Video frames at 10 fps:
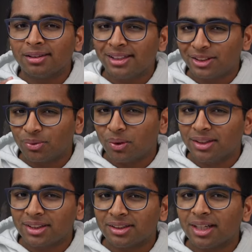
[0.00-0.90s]
least
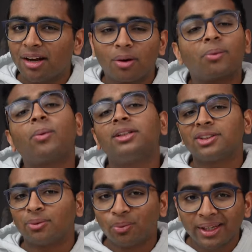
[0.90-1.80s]
once a day or
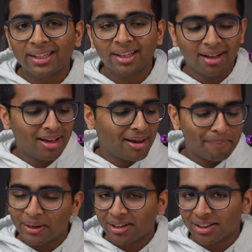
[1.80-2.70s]
once a week
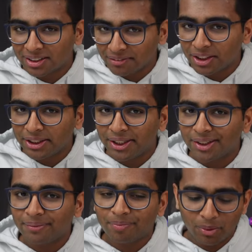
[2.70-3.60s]
because of the
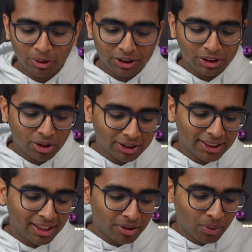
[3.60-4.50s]
dirt, which starts to
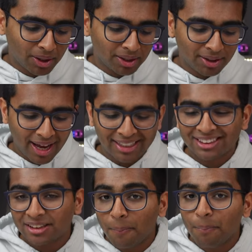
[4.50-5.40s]
get annoying at
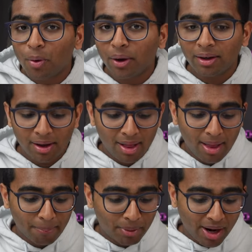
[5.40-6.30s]
some point.
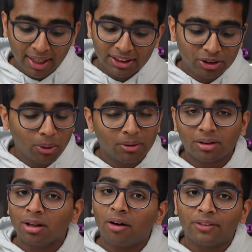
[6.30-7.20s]
But I still
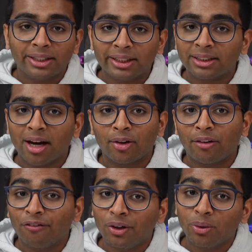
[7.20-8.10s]
love this design.
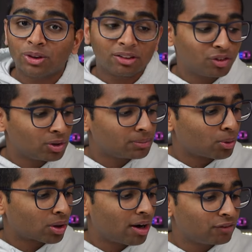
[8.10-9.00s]
The feel just feels
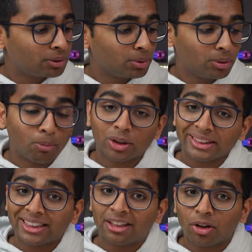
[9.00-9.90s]
more comfortable, more
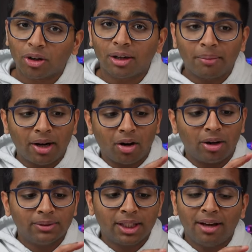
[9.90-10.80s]
secure in my
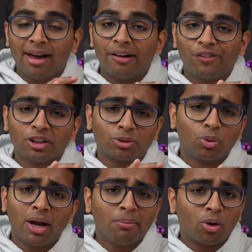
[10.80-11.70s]
arms, and it feels
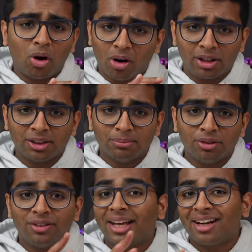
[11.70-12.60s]
way more harder to
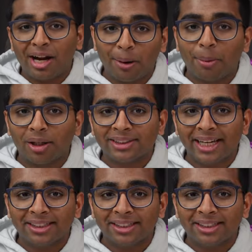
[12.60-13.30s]
move than an AirPods. And